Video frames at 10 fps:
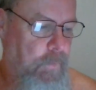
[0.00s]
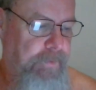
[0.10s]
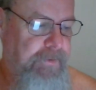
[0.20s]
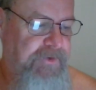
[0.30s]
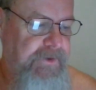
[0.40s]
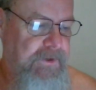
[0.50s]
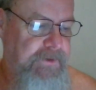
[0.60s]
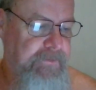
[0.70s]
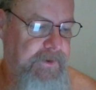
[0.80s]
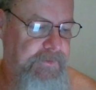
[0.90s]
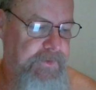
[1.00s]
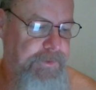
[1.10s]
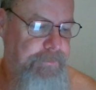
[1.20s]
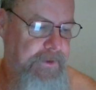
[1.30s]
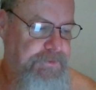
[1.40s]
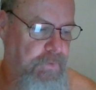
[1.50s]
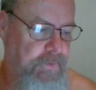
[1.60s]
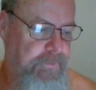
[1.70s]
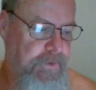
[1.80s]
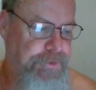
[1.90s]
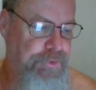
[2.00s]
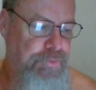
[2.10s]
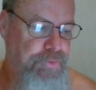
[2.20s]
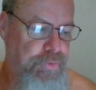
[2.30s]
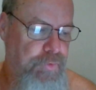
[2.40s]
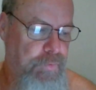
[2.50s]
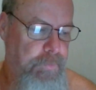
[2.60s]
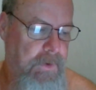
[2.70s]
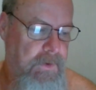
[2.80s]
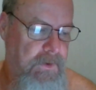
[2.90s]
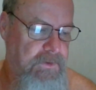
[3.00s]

We recently raised the threshold for YouTube